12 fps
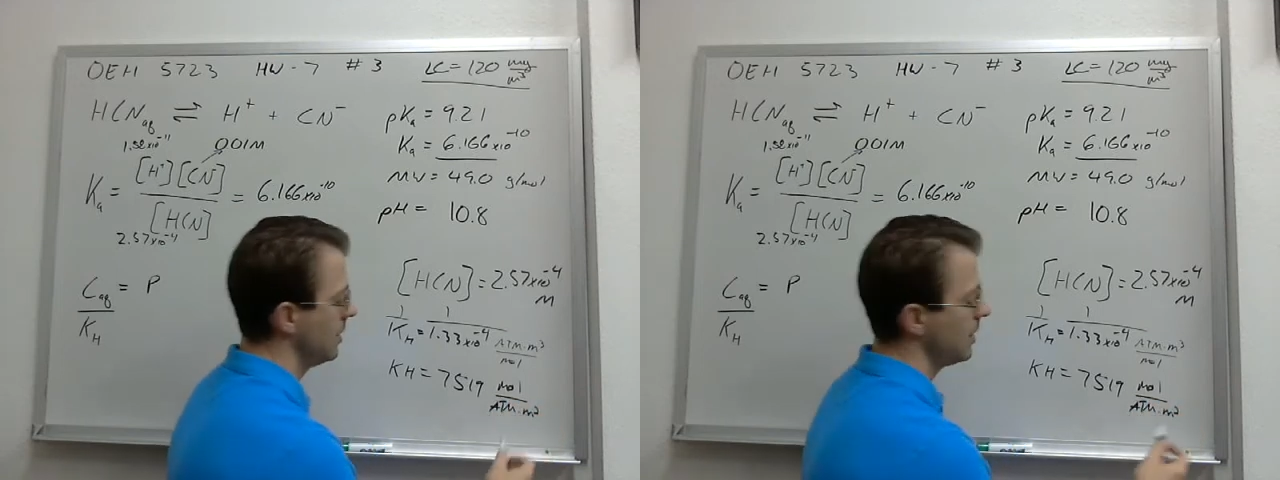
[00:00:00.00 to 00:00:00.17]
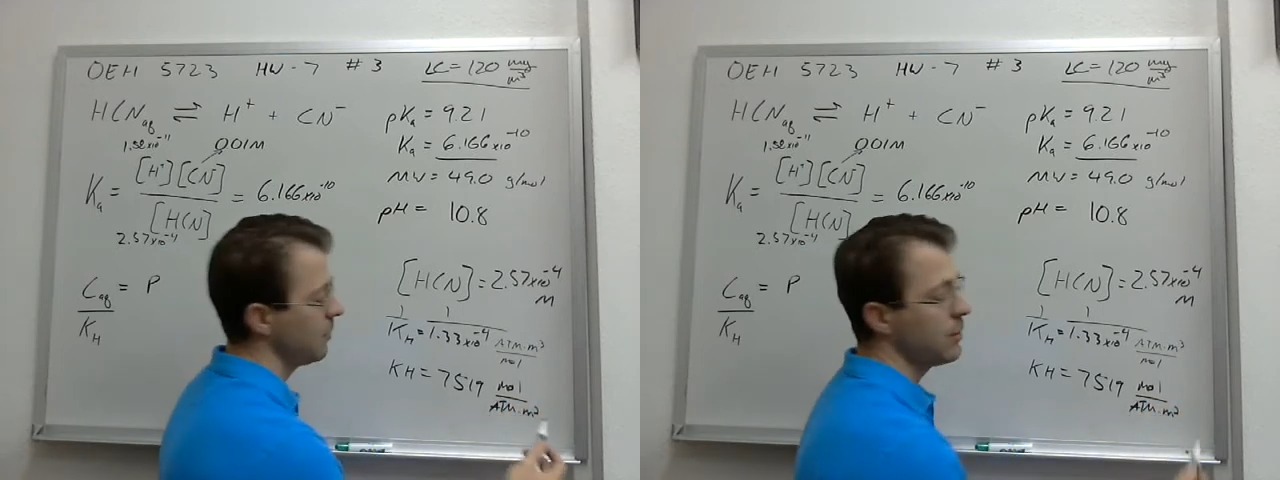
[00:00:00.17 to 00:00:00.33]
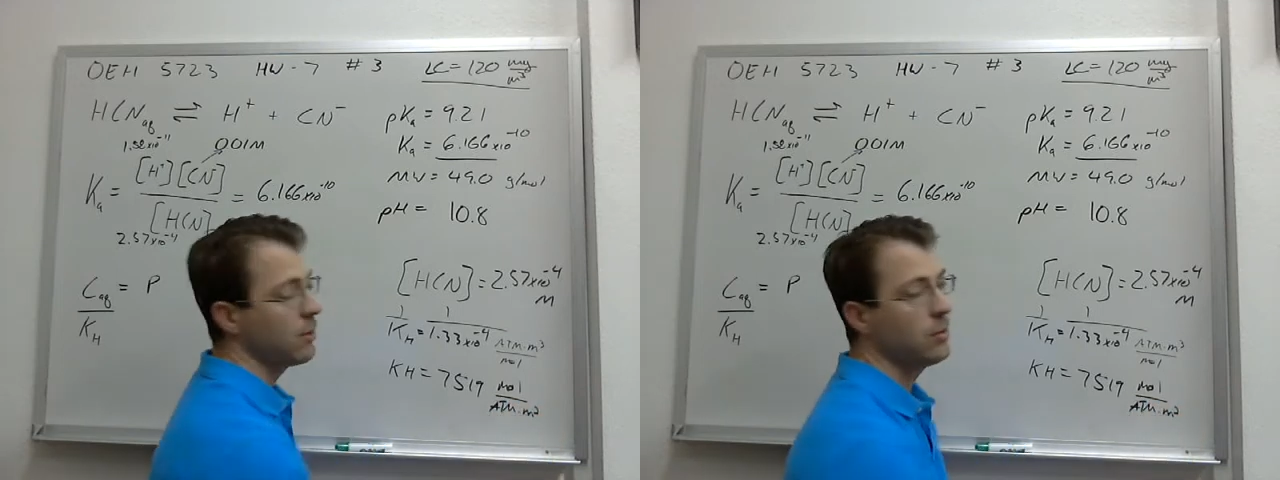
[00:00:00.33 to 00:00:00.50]

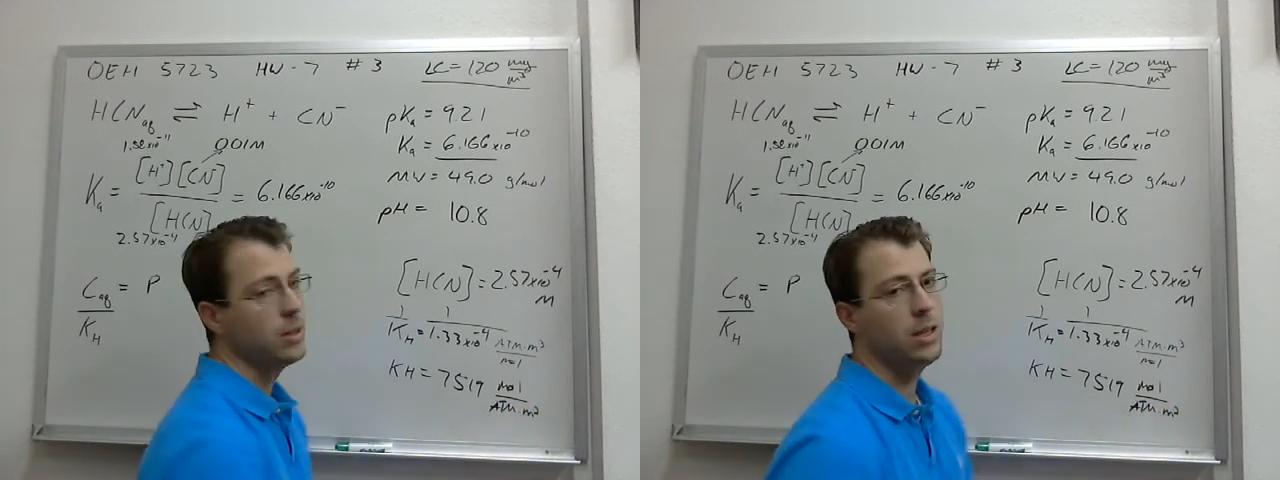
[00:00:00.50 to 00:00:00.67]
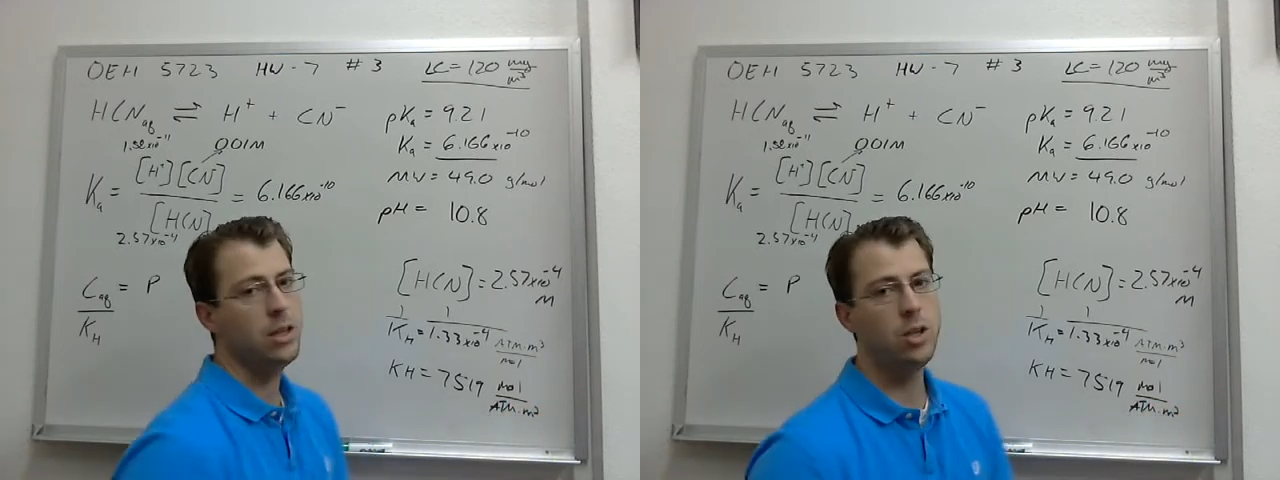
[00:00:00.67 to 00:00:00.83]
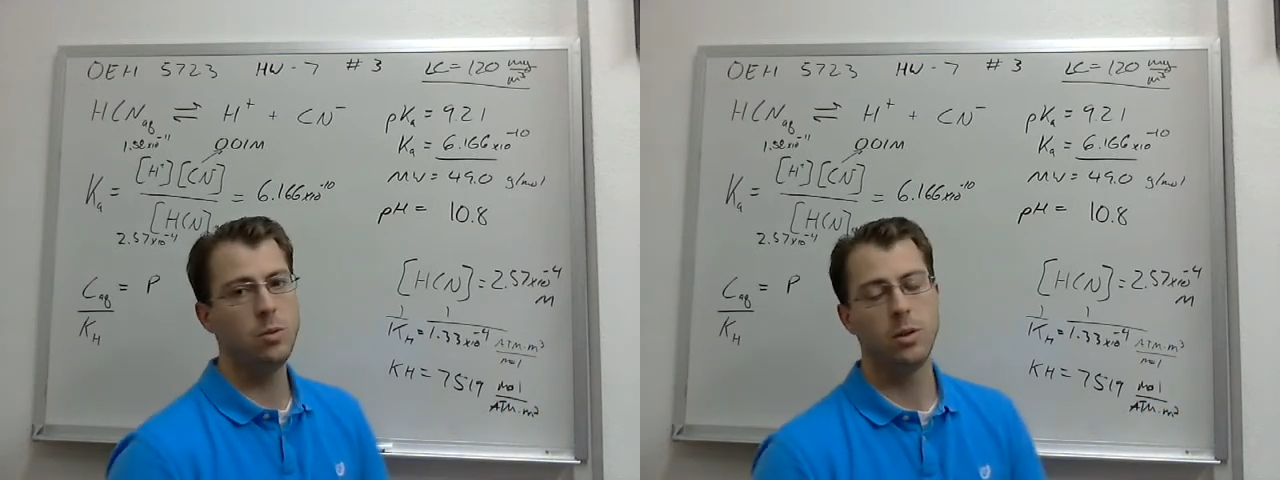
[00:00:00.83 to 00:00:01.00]
Now we don't
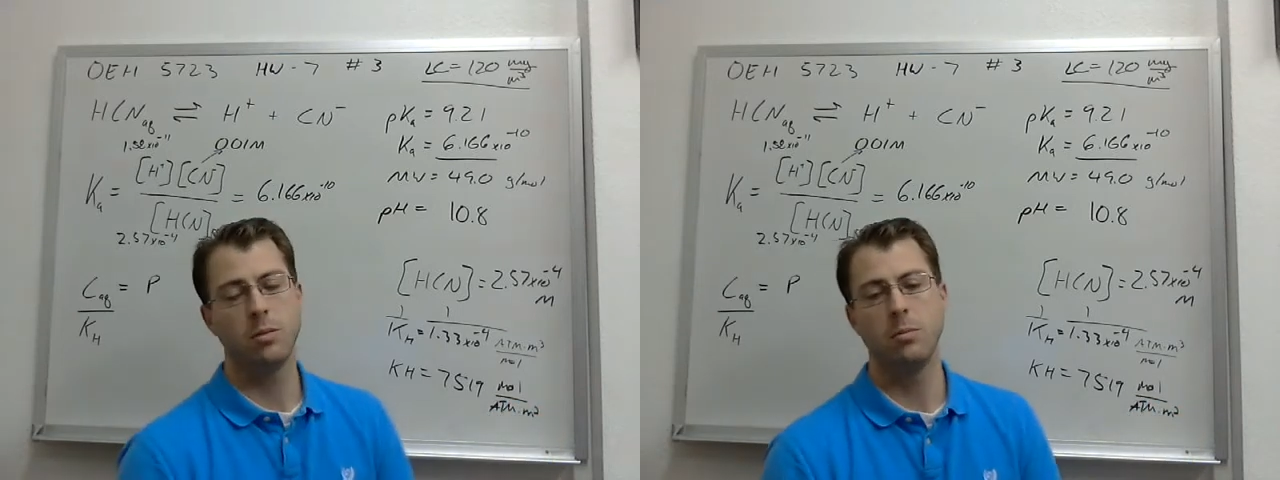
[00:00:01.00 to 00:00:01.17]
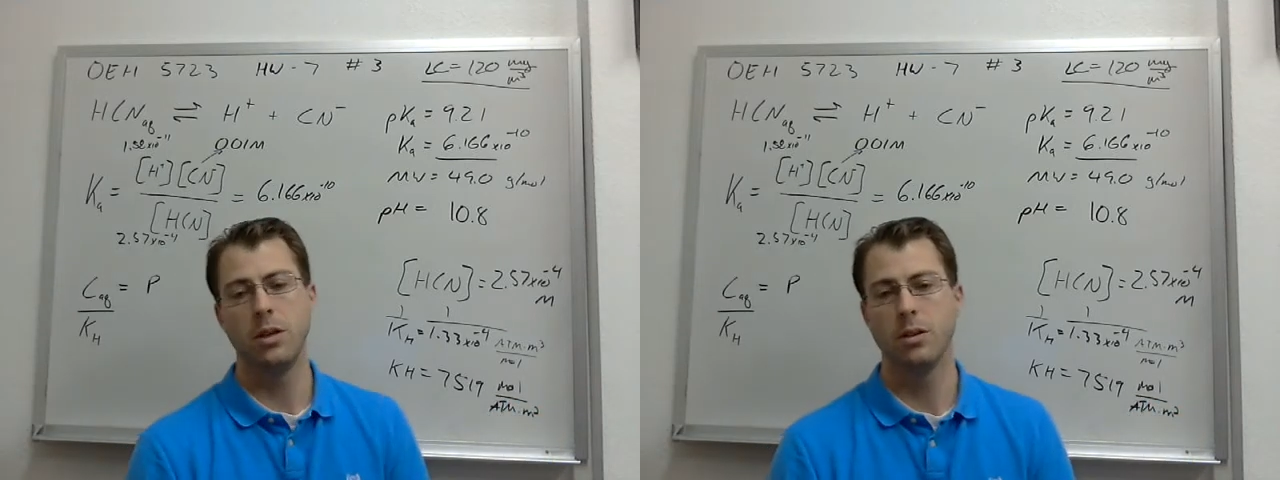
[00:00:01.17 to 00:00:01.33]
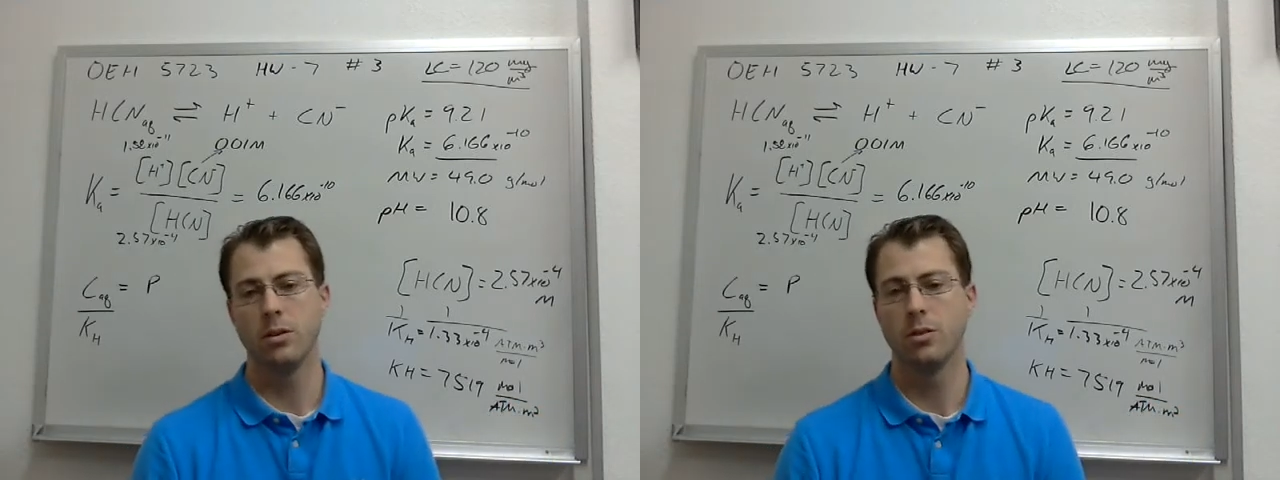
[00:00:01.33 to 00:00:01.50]
need cubic
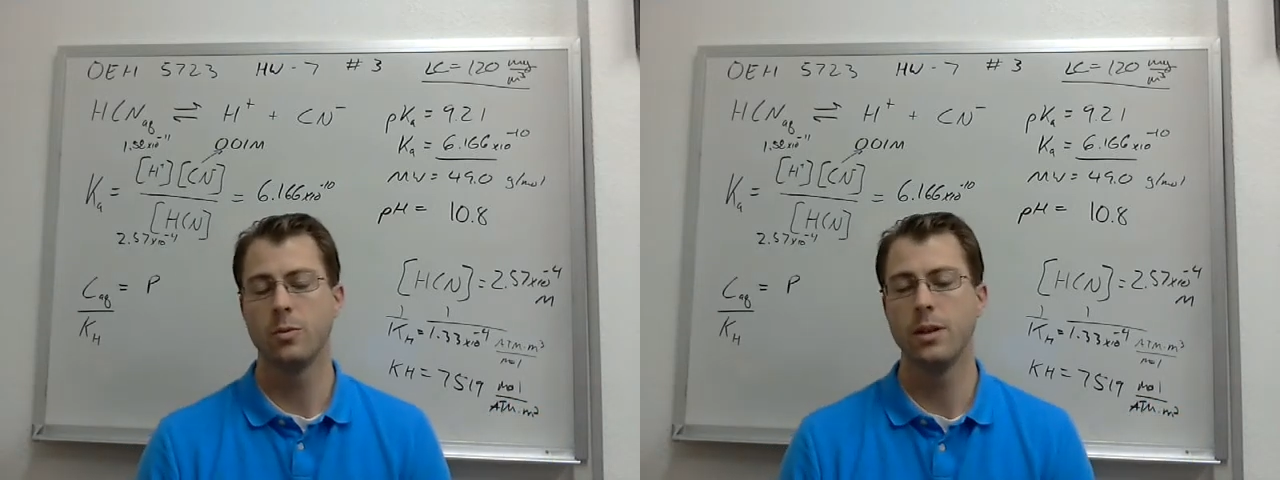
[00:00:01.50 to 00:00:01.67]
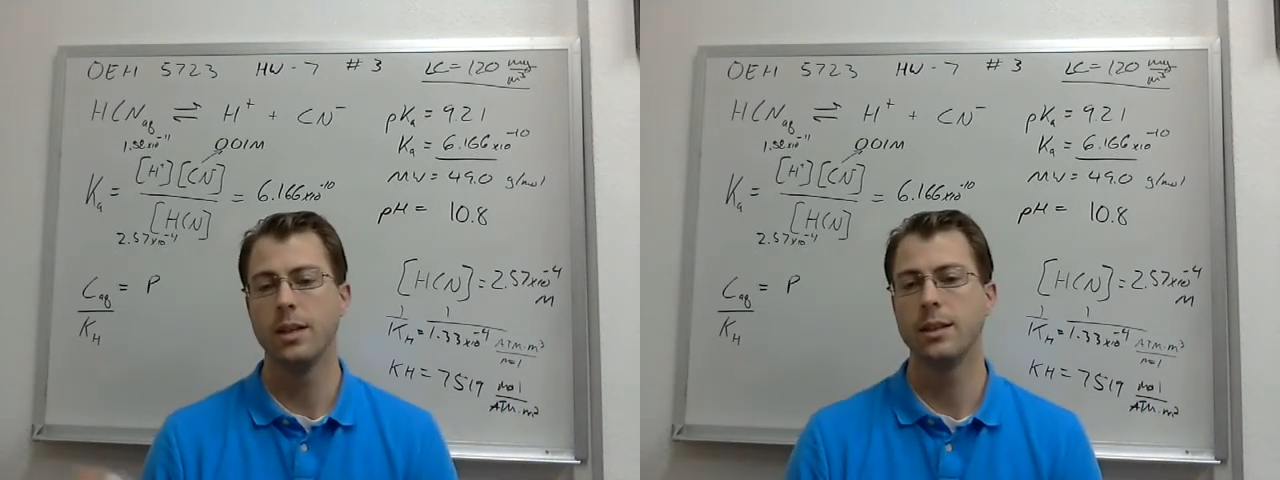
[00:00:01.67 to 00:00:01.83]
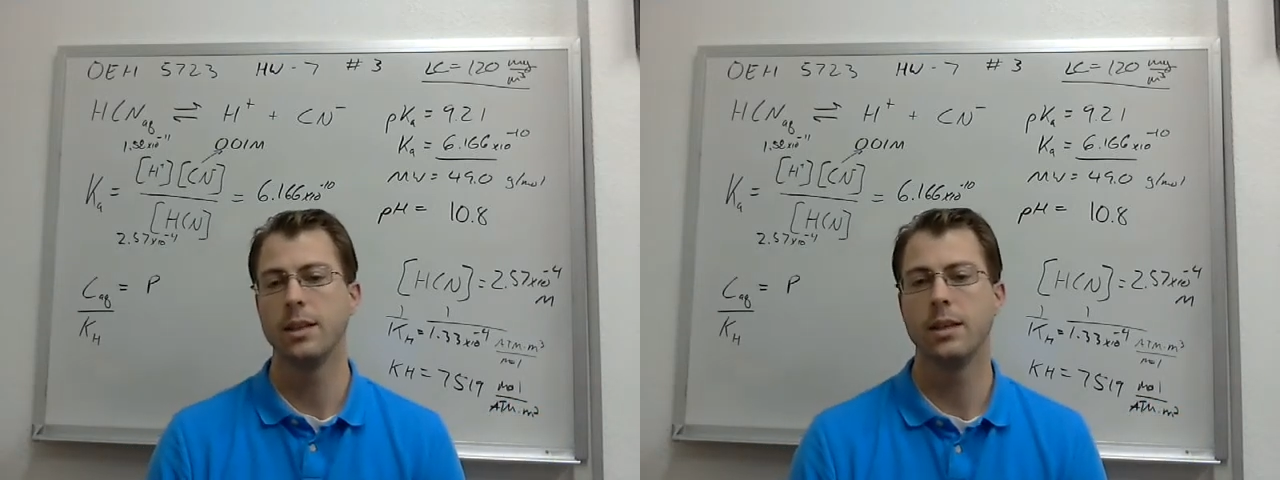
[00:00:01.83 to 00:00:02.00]
meters, we
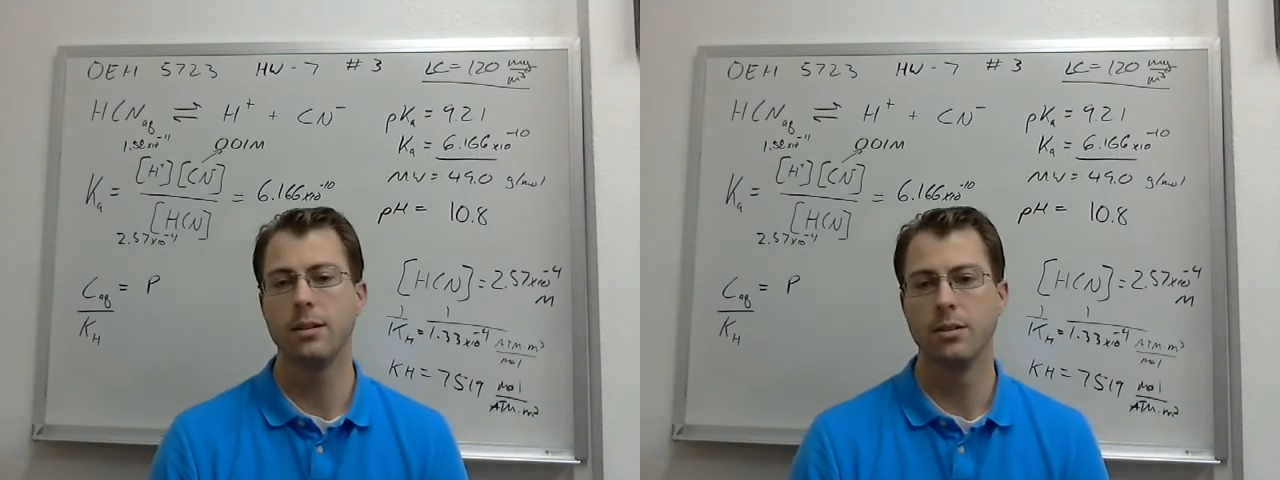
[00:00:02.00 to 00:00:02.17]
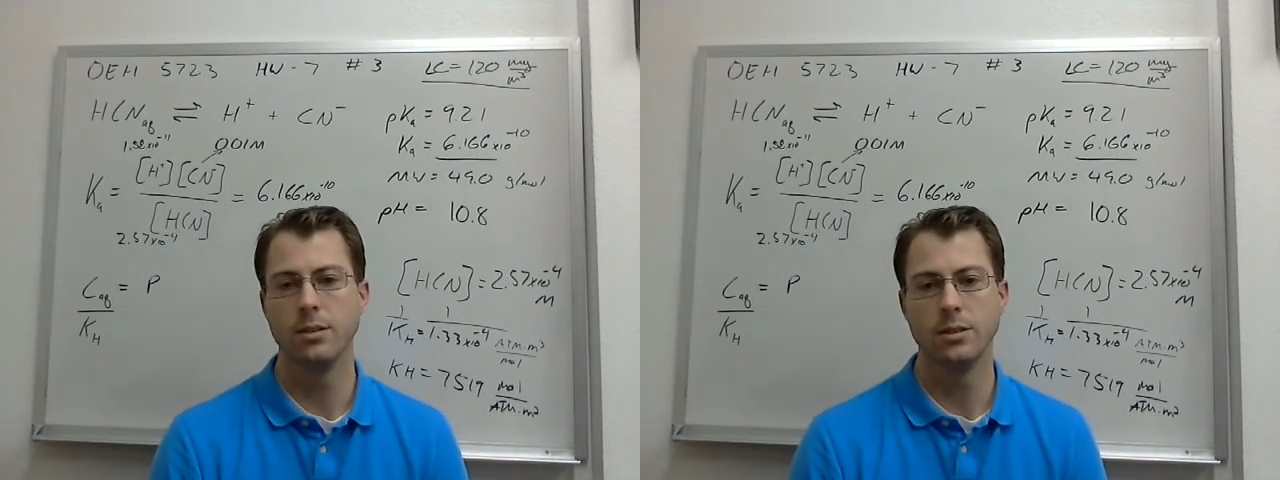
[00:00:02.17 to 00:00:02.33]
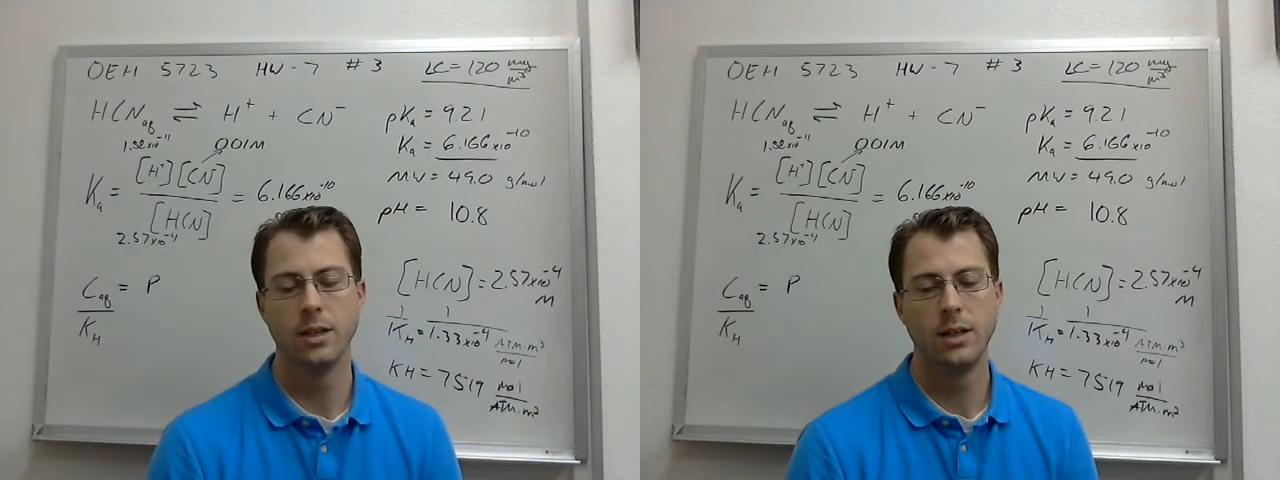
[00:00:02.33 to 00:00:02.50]
need
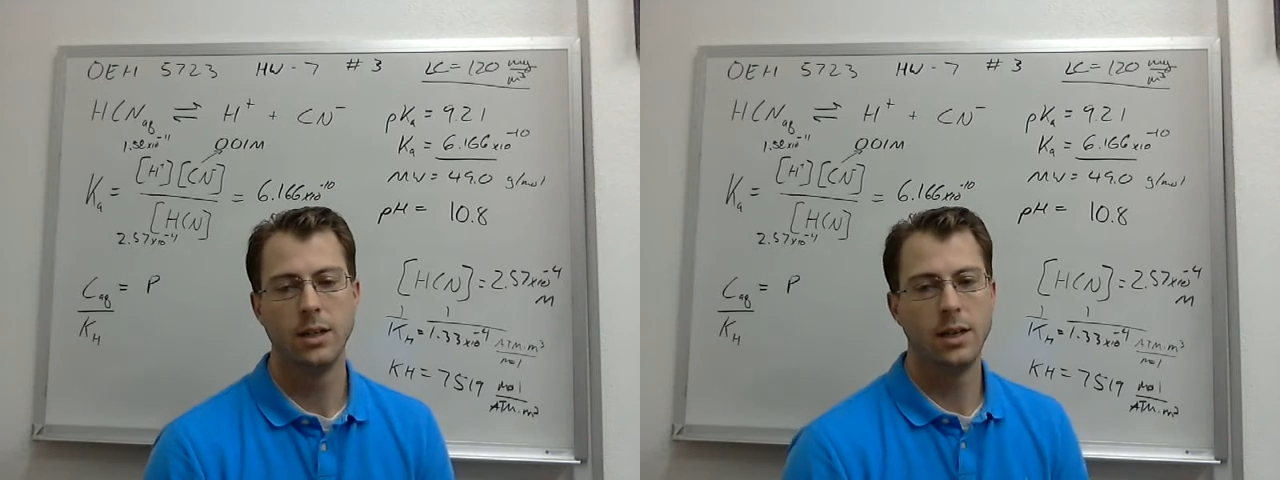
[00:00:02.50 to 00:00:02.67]
liters,